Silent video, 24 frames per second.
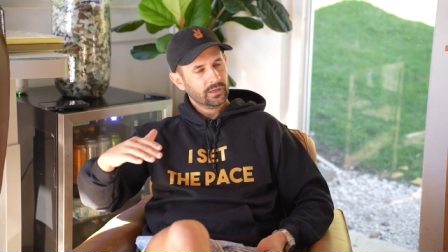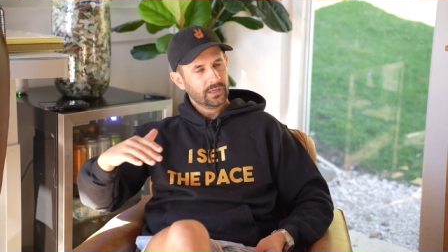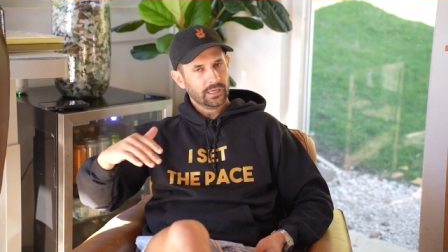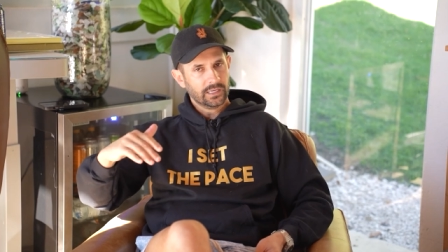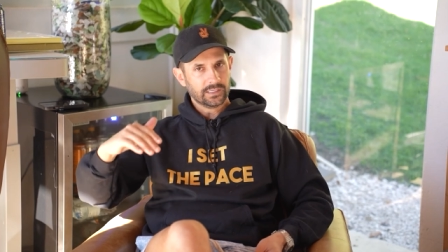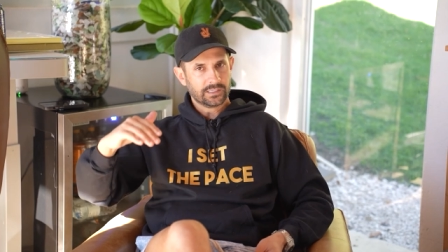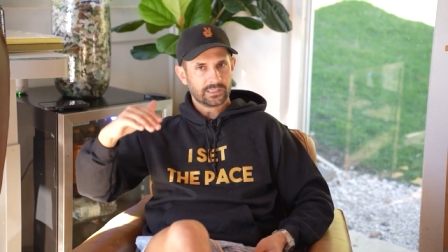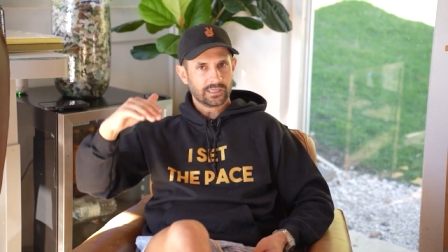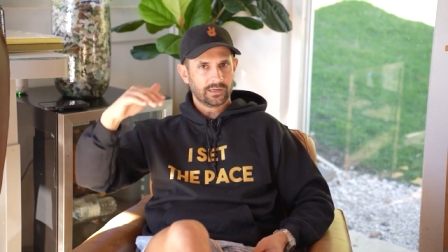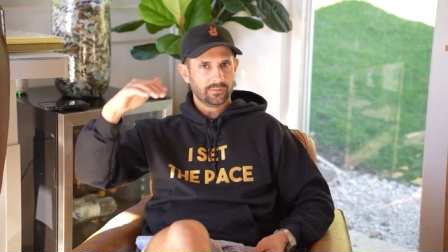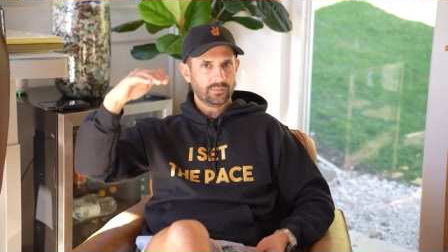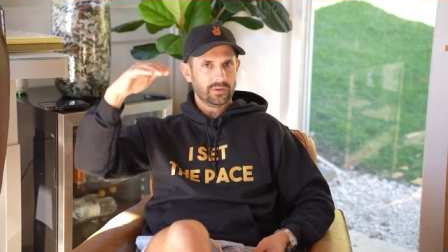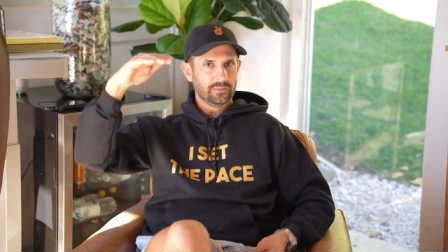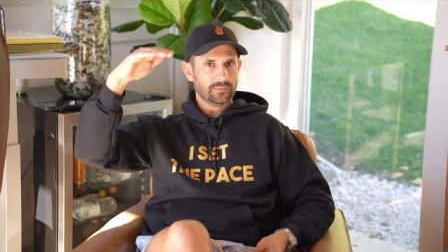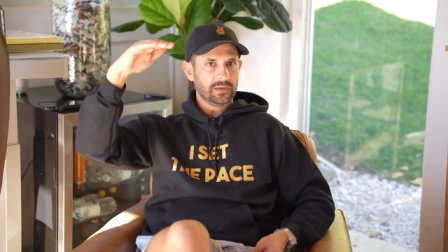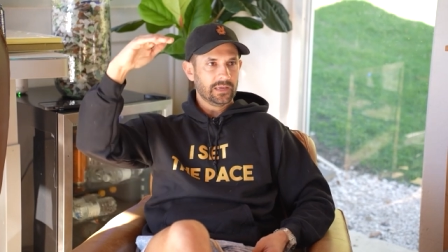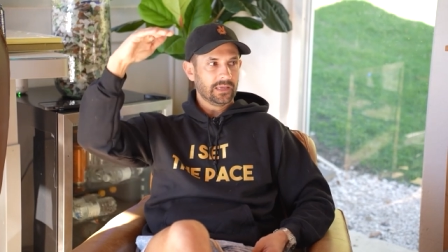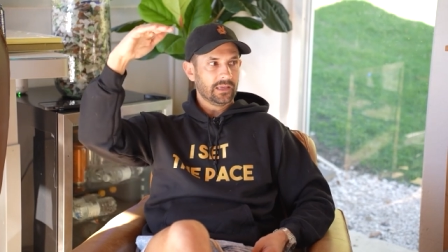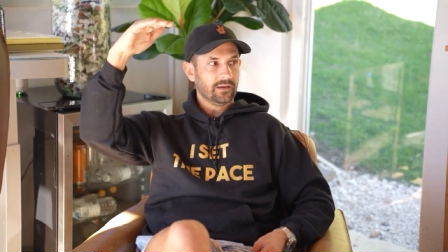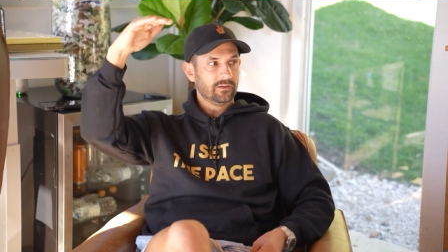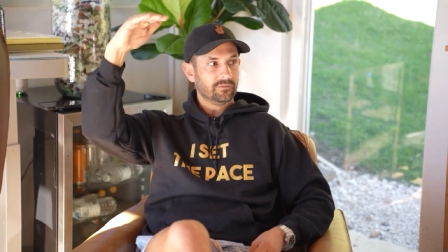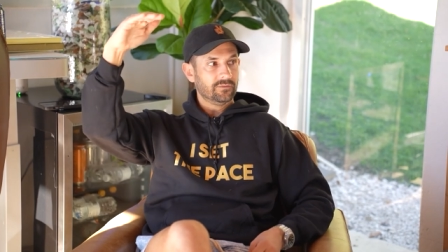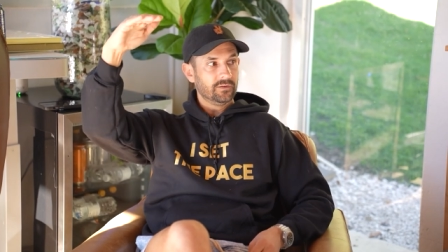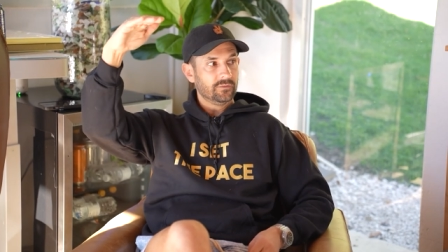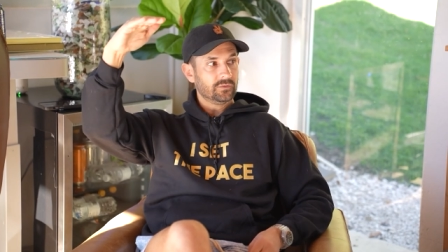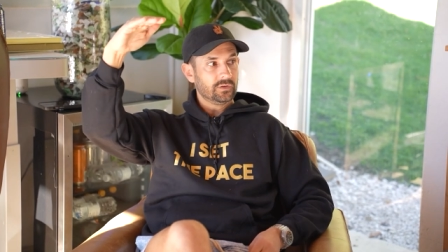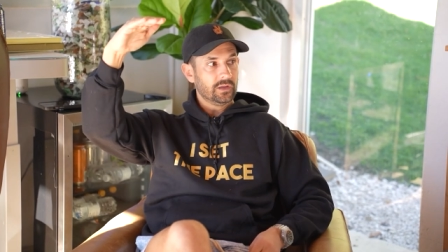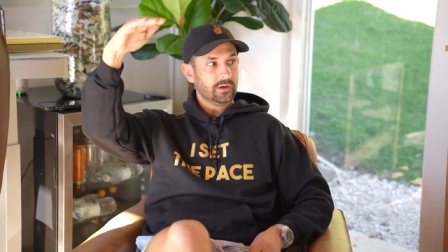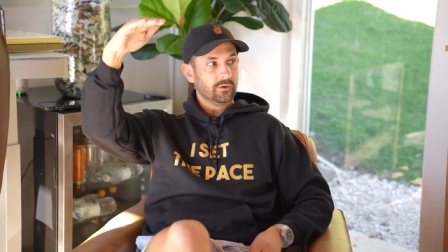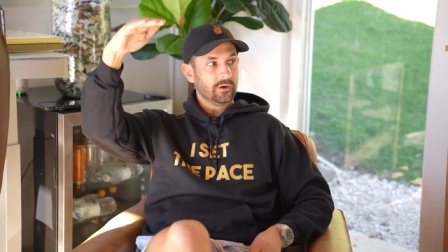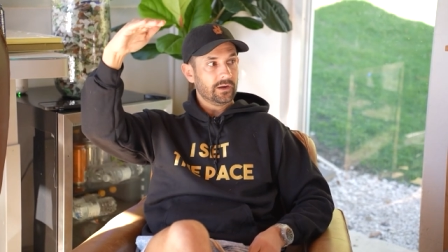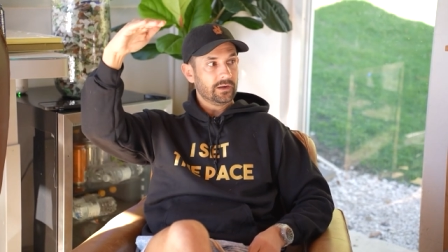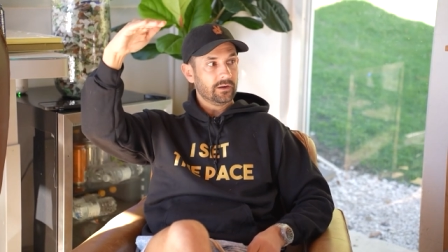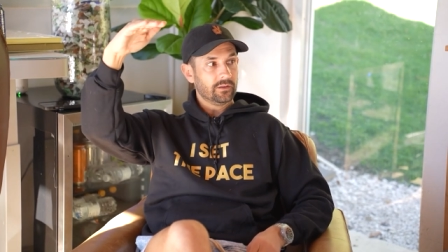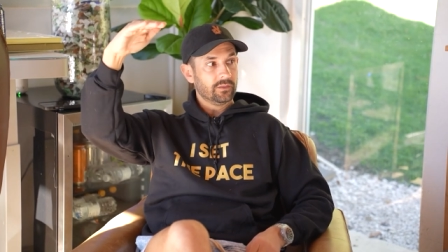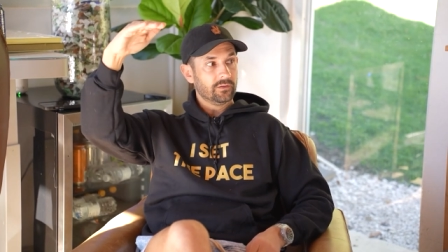Instead of me making 50
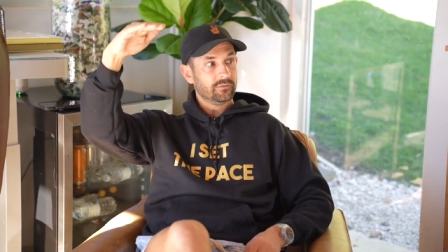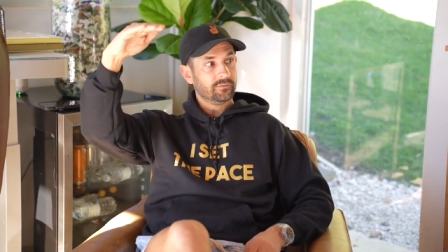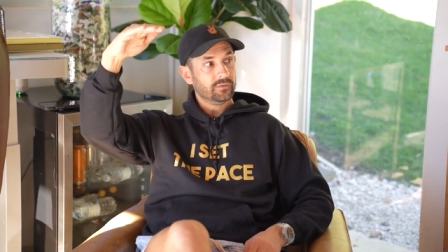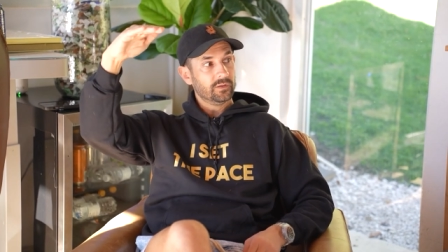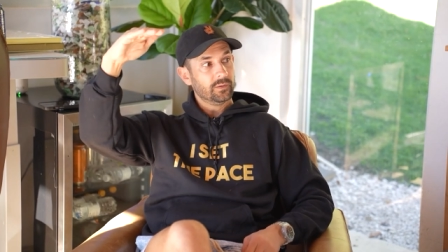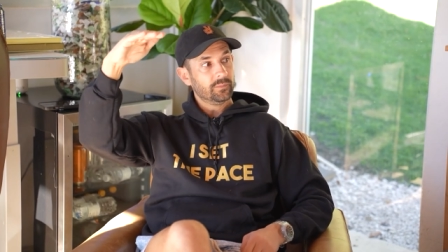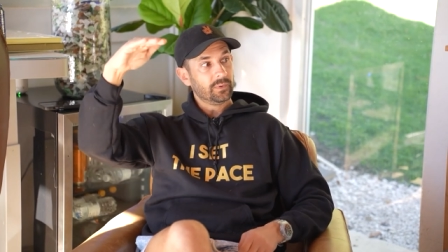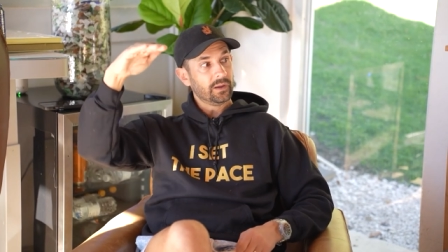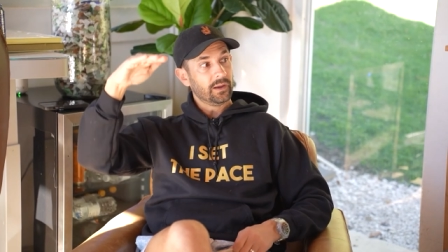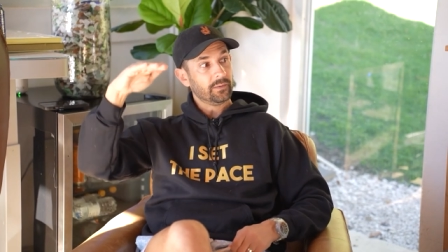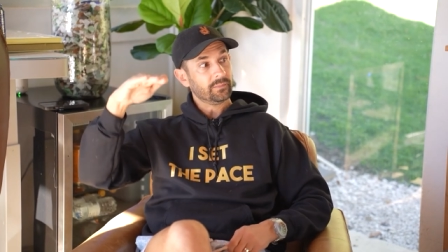grand on the flip,